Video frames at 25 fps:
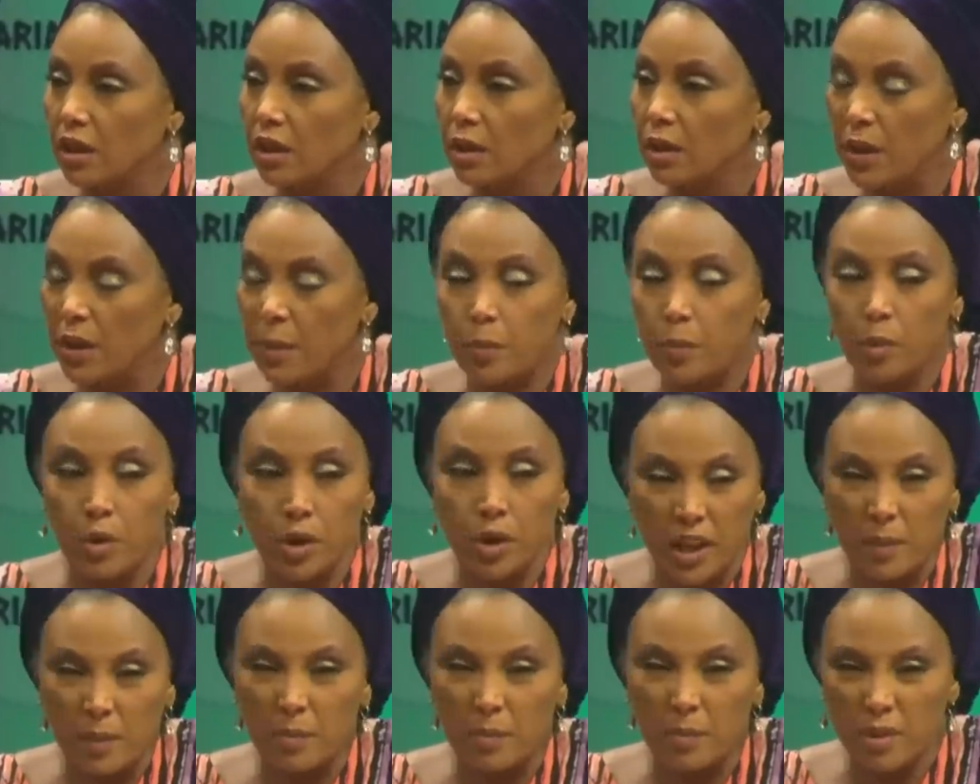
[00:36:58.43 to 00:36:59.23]

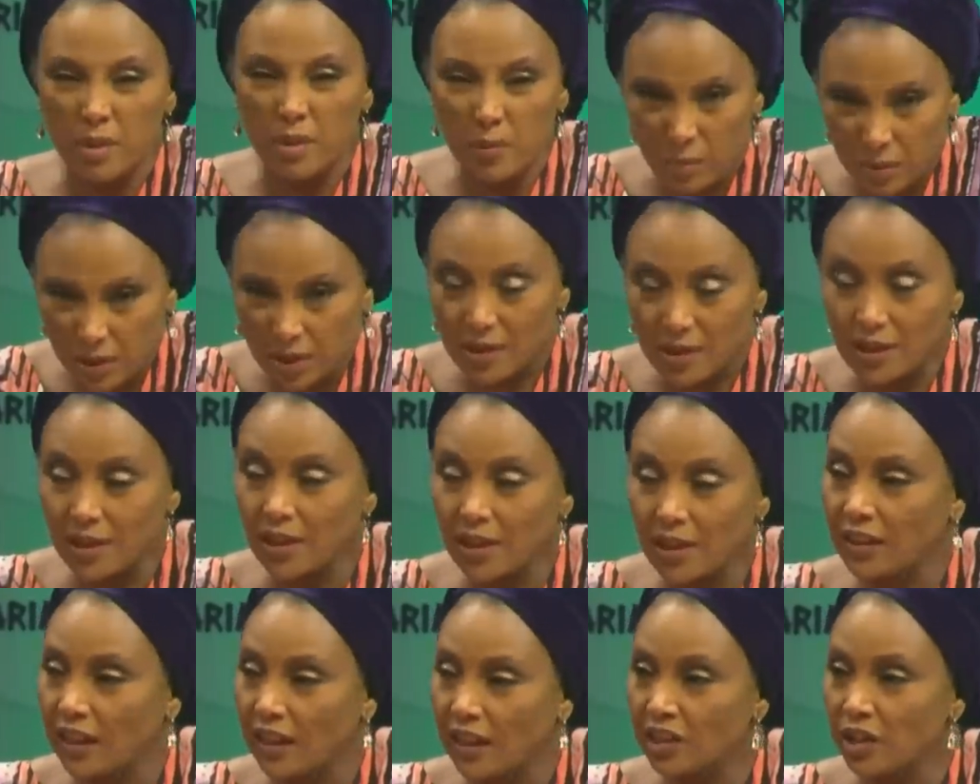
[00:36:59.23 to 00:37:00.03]
People keep
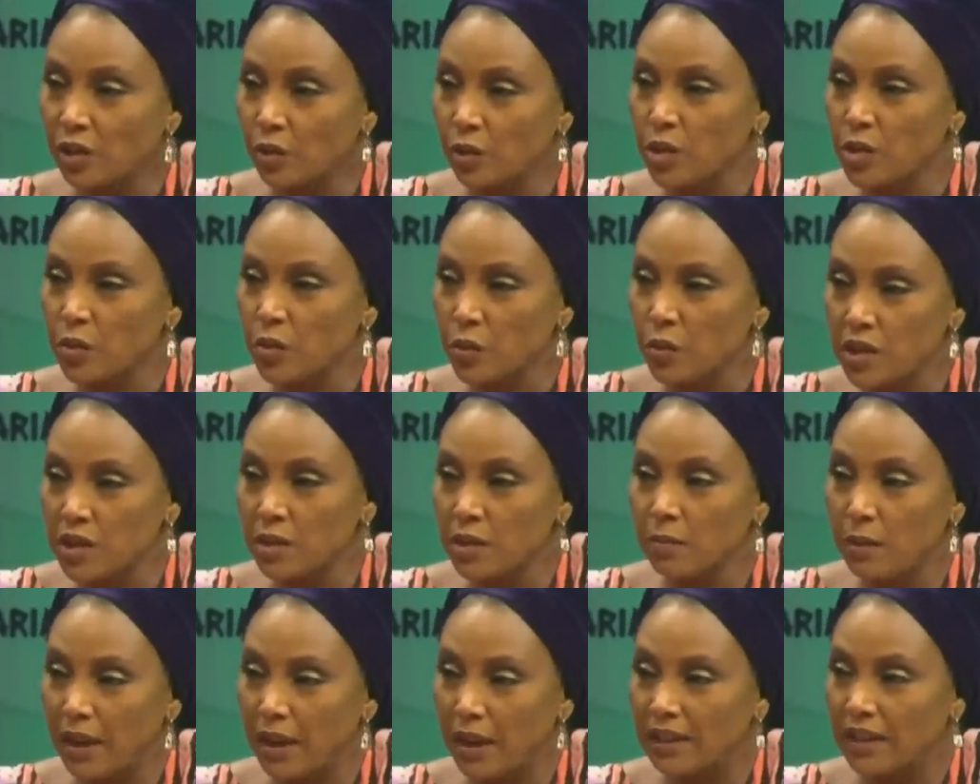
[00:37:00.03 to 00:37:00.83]
repeating that it was
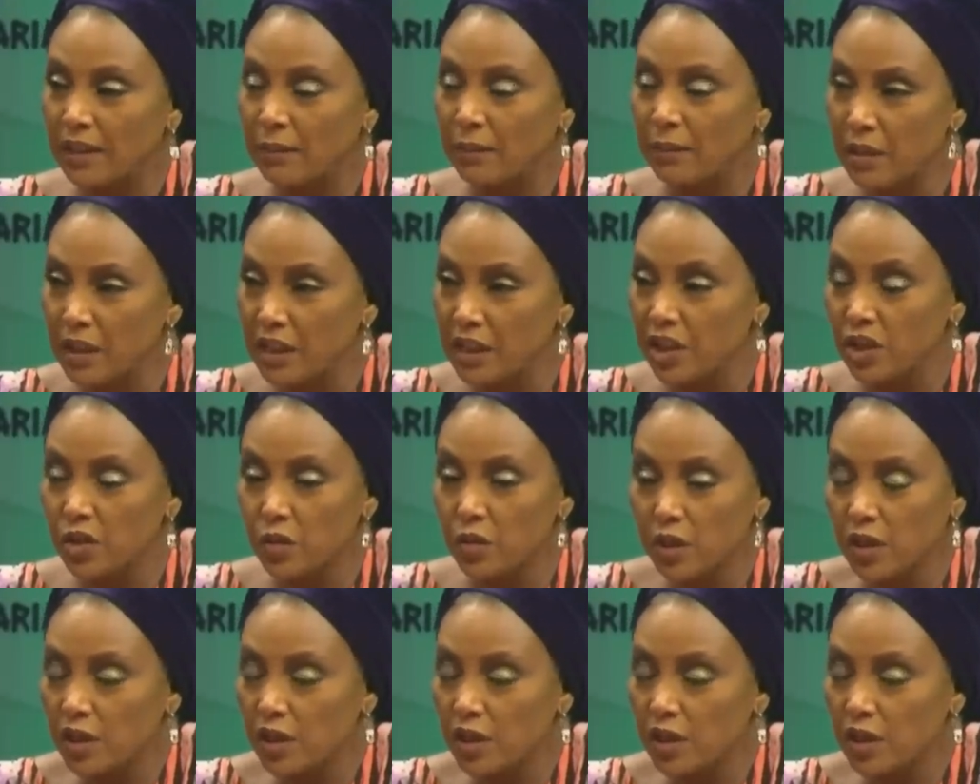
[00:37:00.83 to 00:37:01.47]
written by the military.